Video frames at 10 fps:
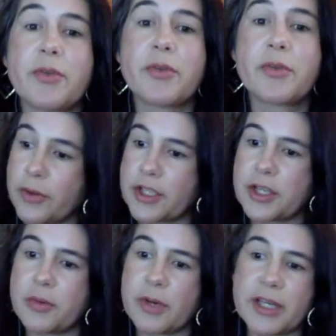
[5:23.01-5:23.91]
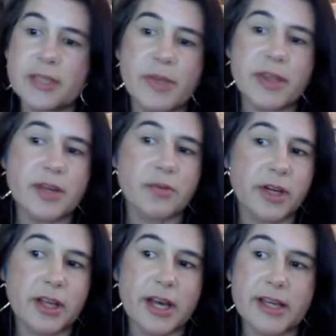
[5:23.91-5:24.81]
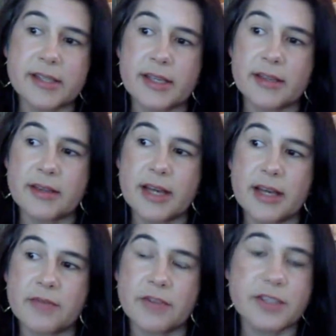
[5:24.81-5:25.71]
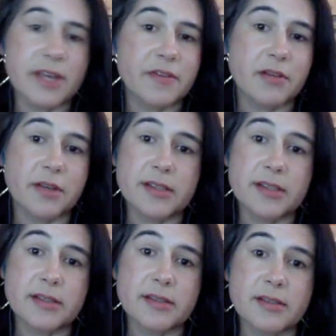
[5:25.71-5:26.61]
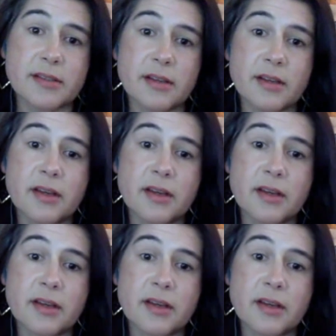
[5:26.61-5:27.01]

through the 2 weeks, but then realizing that for safety reasons,